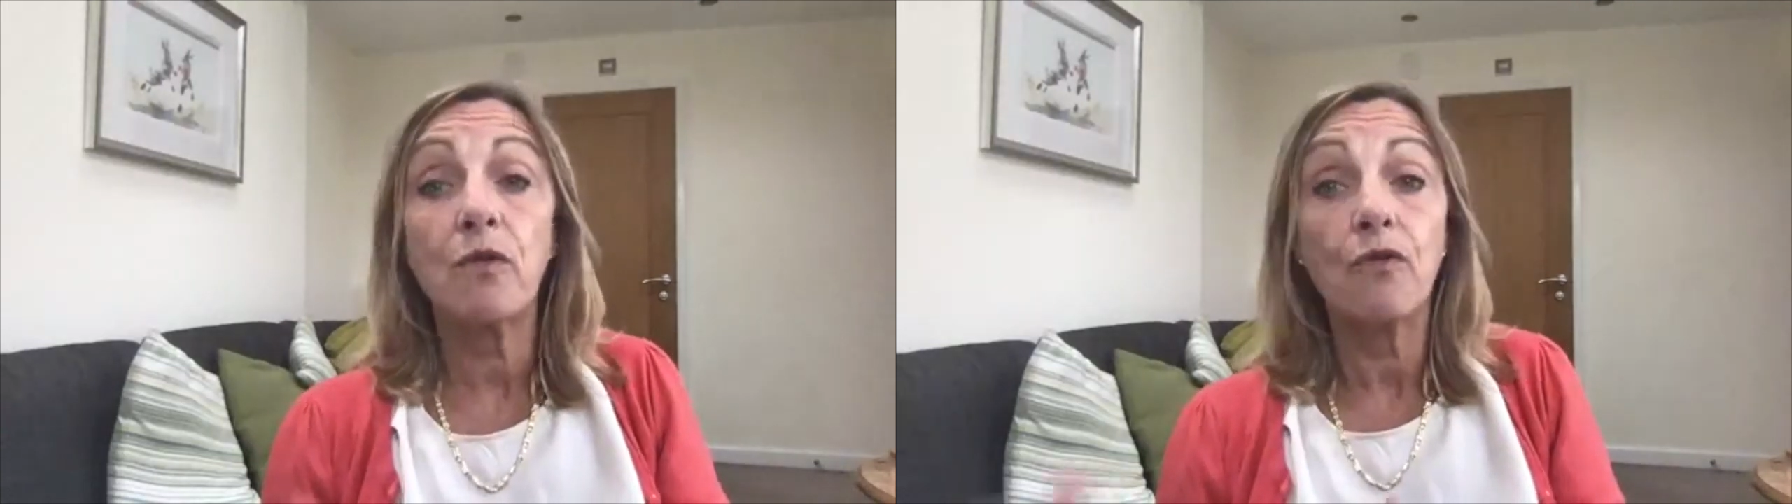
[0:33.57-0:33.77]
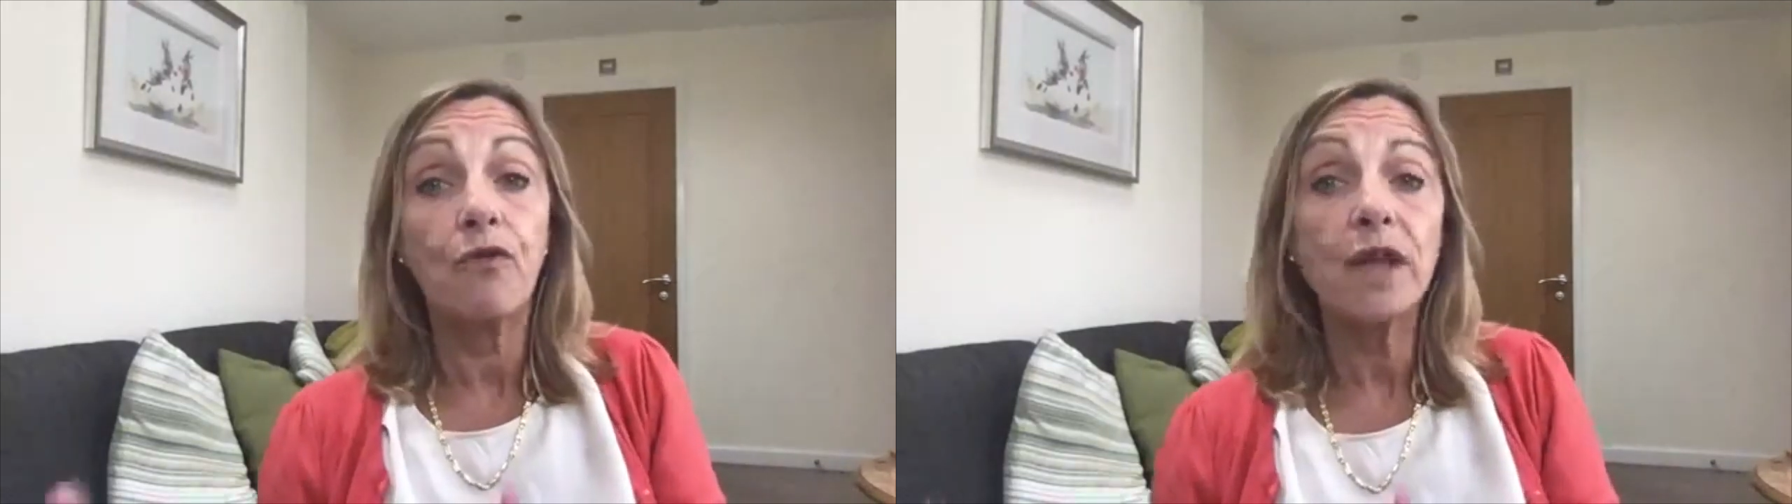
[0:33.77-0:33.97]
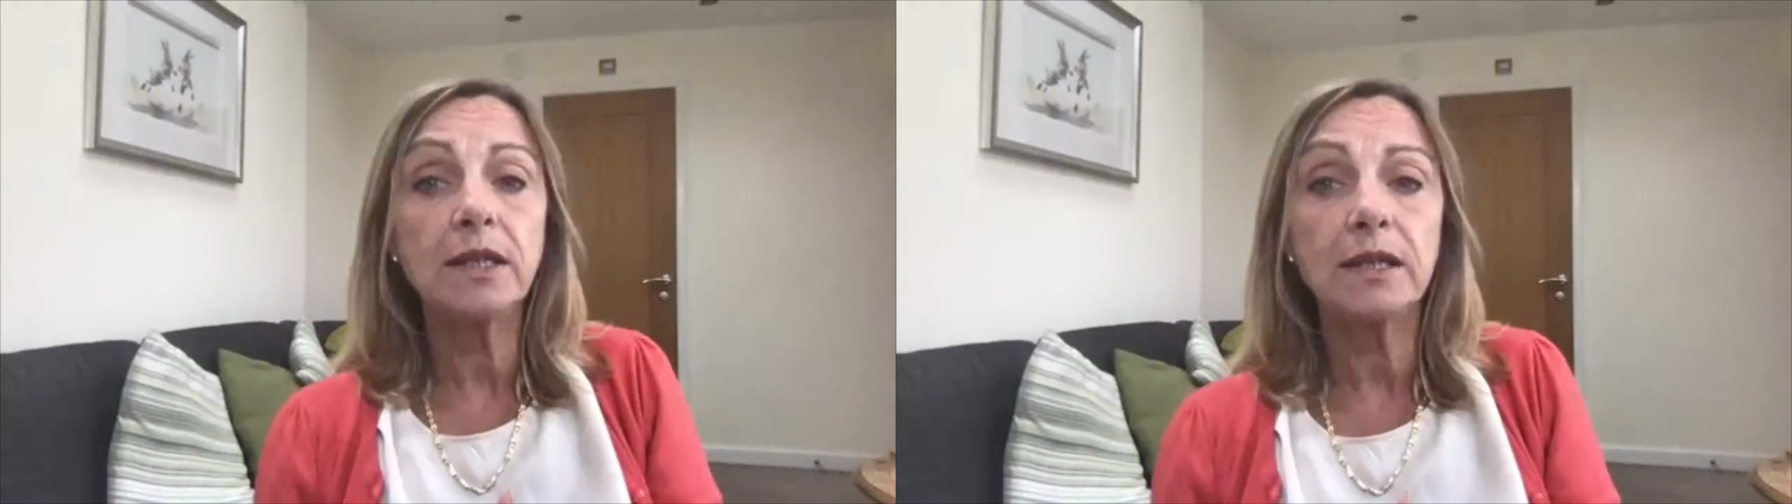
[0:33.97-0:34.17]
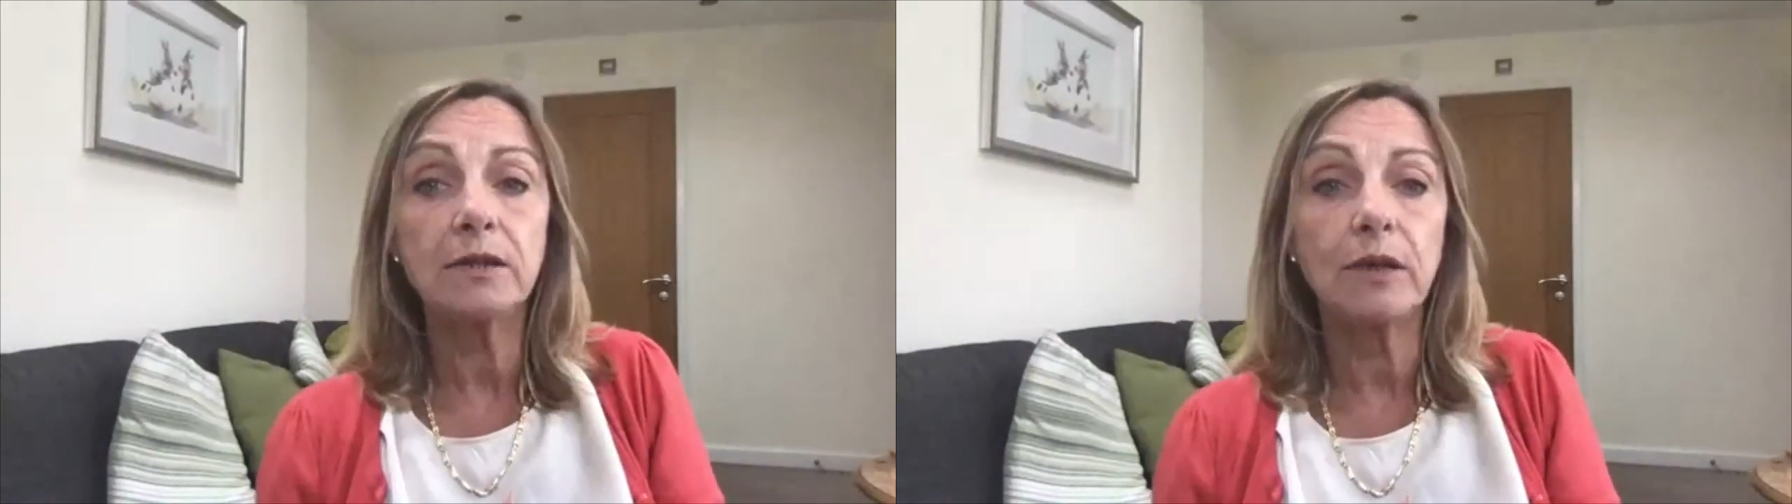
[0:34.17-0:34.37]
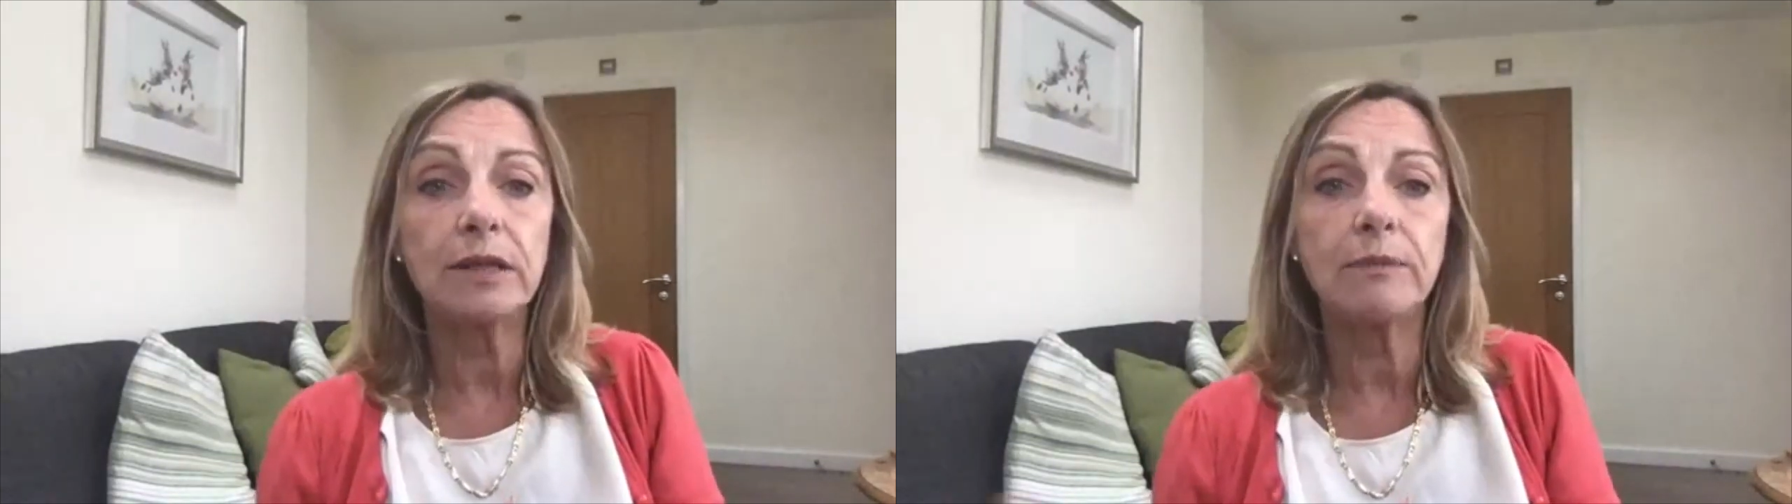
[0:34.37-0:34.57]
finding
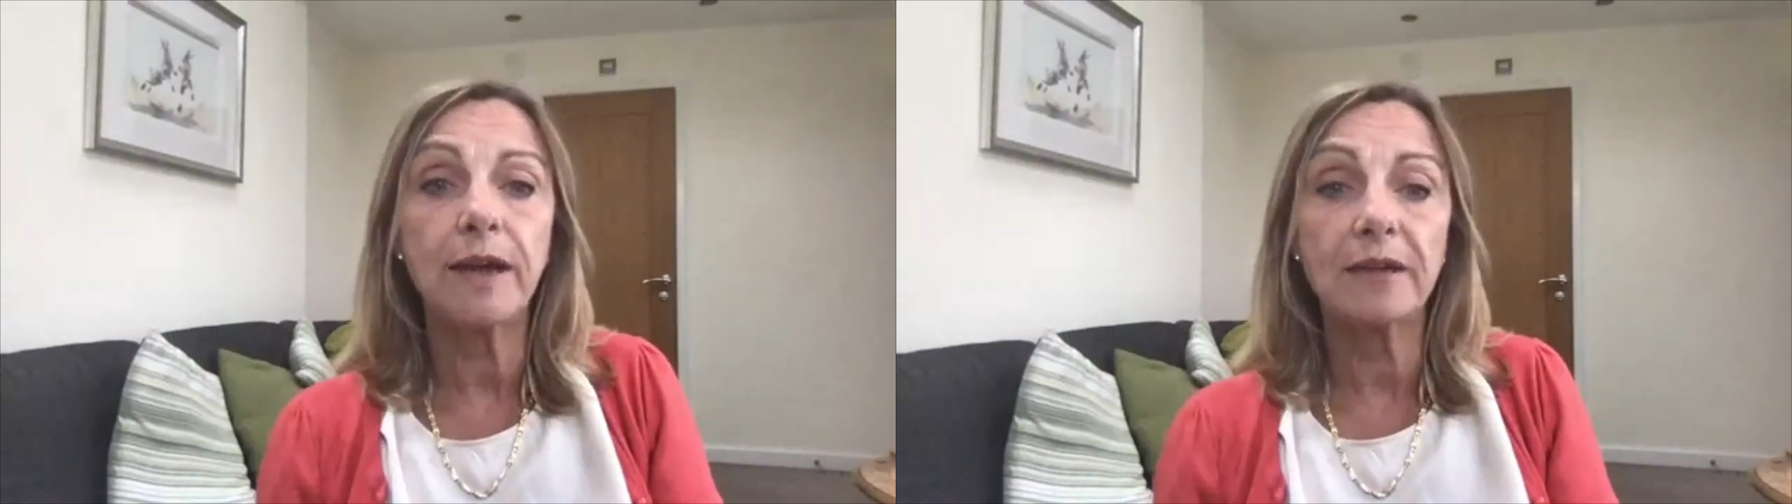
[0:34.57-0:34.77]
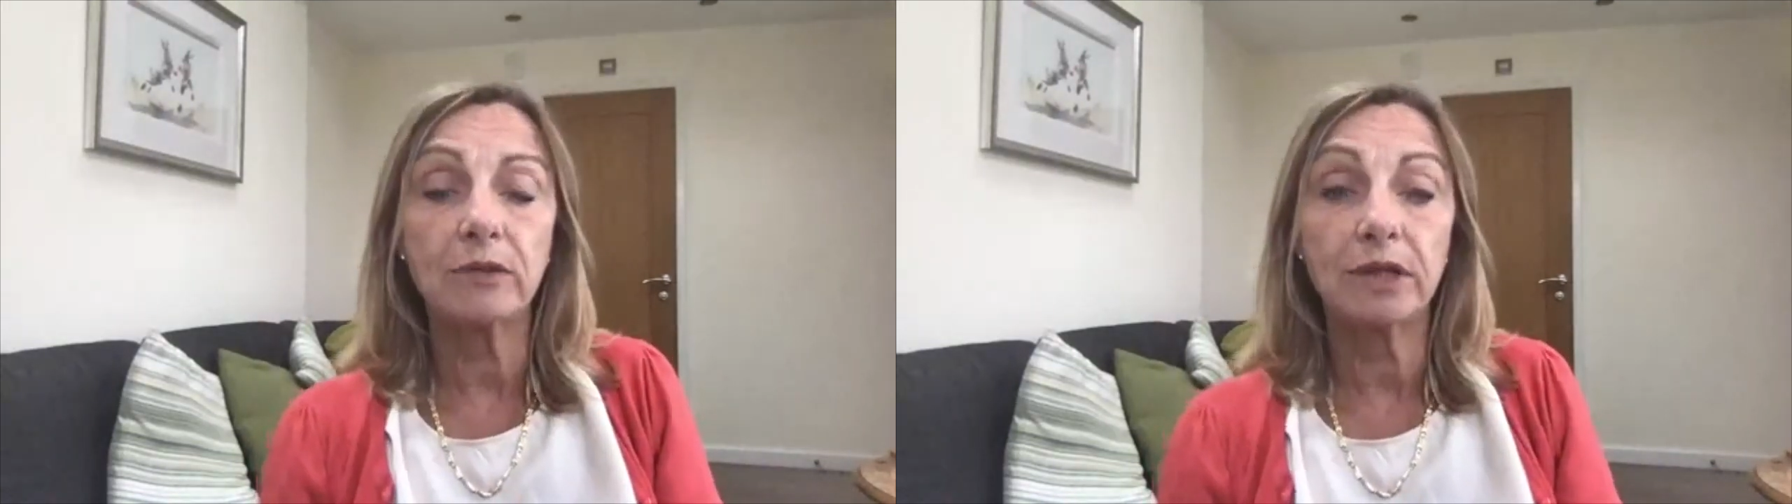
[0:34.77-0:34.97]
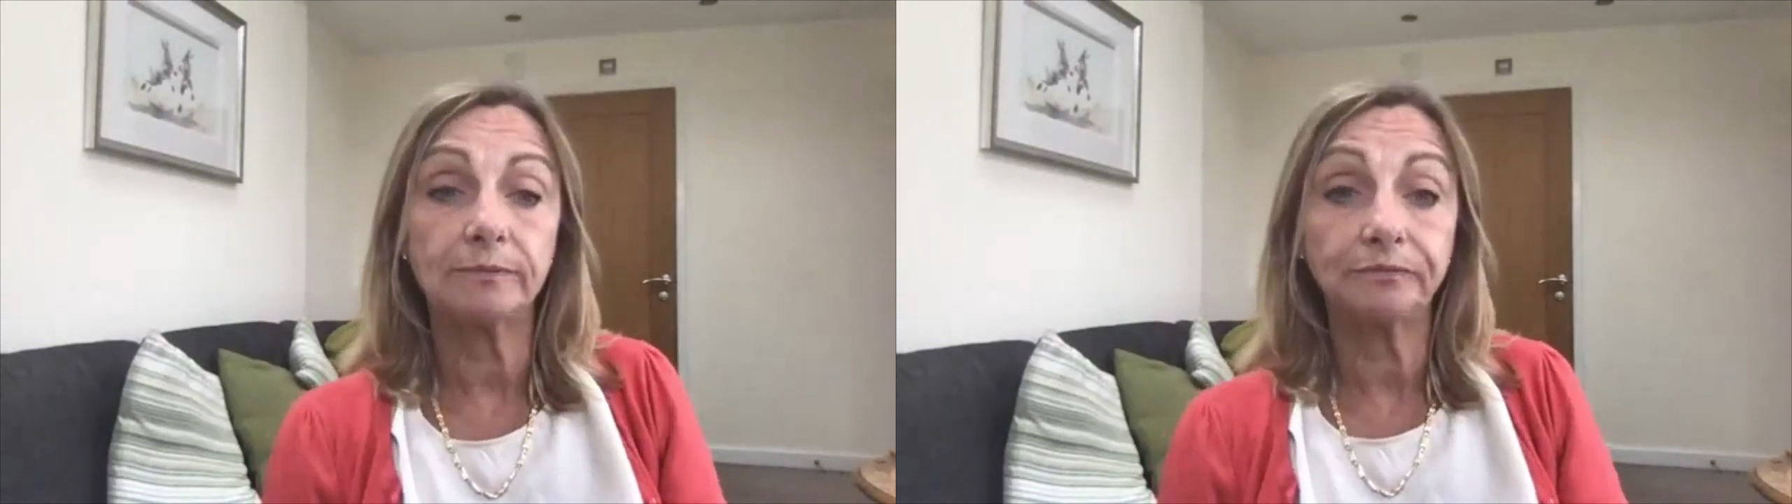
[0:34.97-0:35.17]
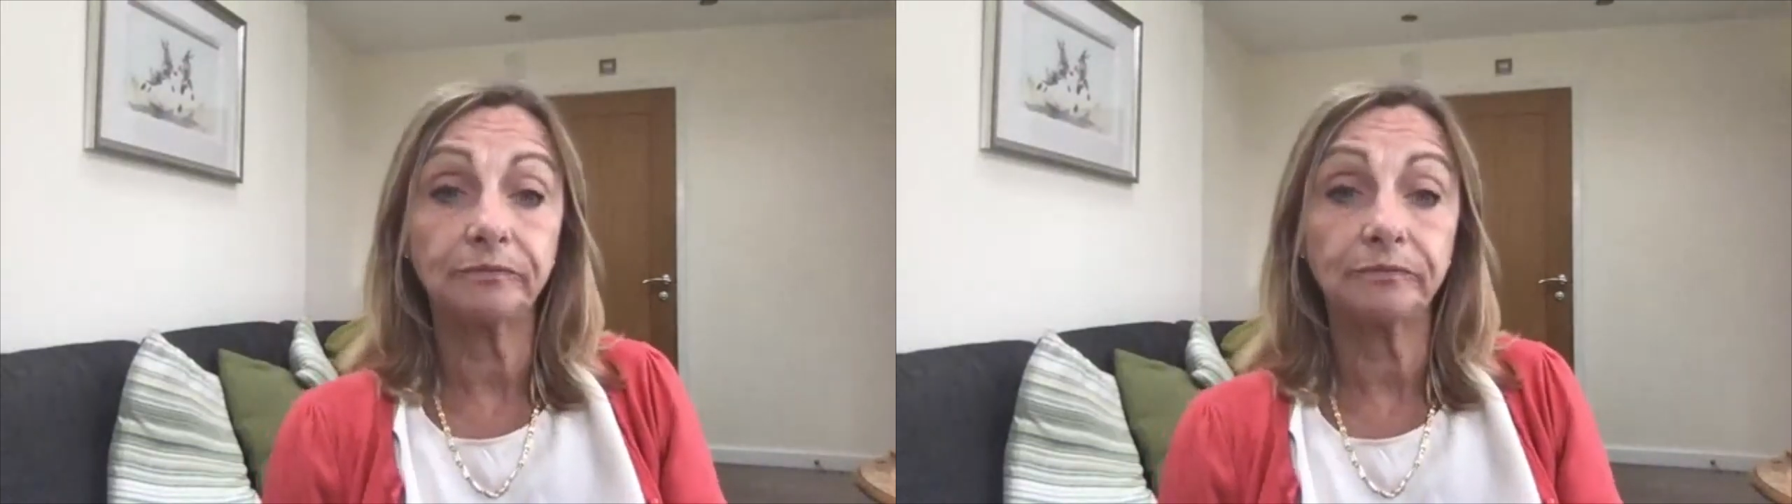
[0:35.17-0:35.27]
£20.